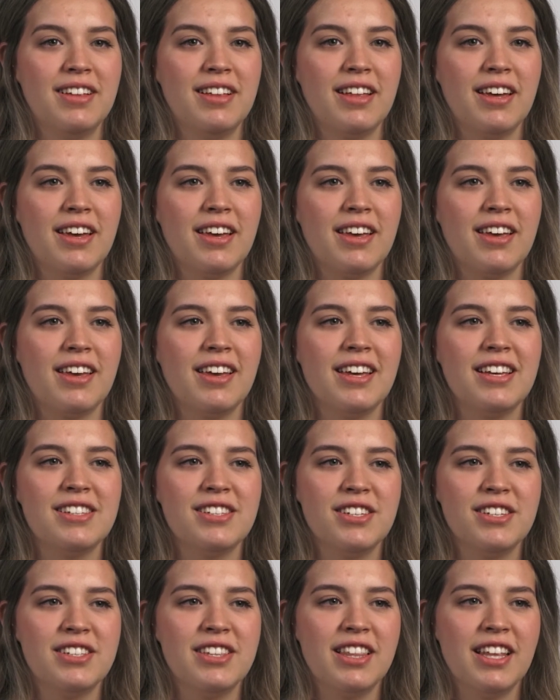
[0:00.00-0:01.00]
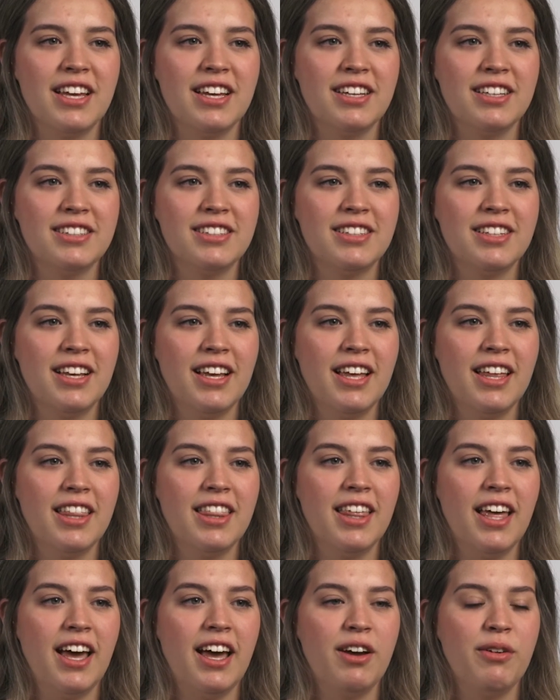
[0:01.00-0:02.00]
like easiest things
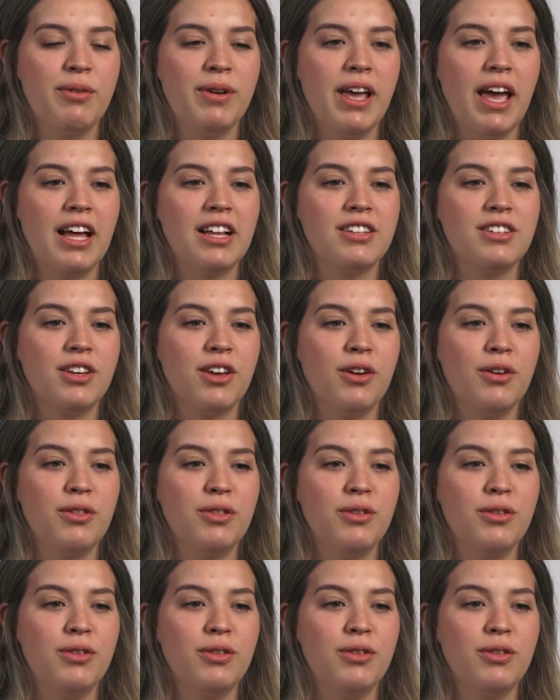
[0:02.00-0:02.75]
that we had to go